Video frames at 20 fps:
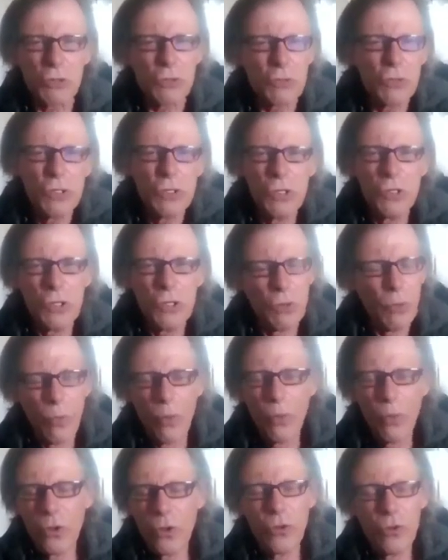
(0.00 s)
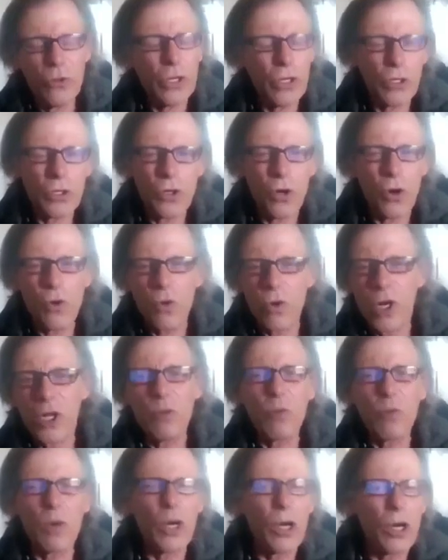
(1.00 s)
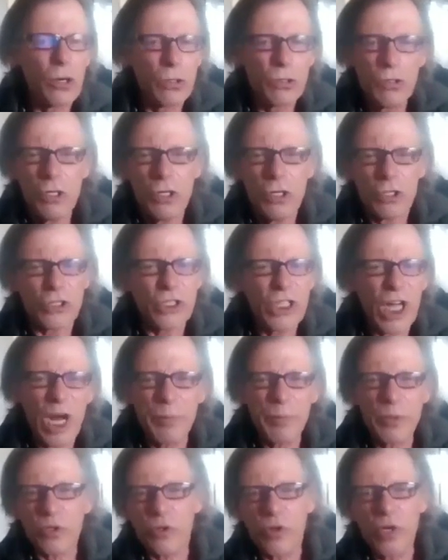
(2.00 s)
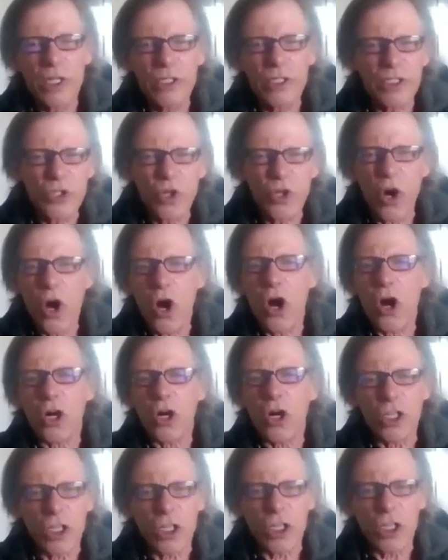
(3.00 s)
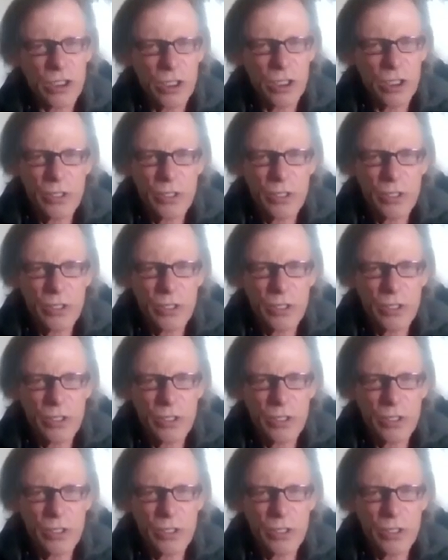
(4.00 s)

You didn't go anywhere. Stop your crazy talk." And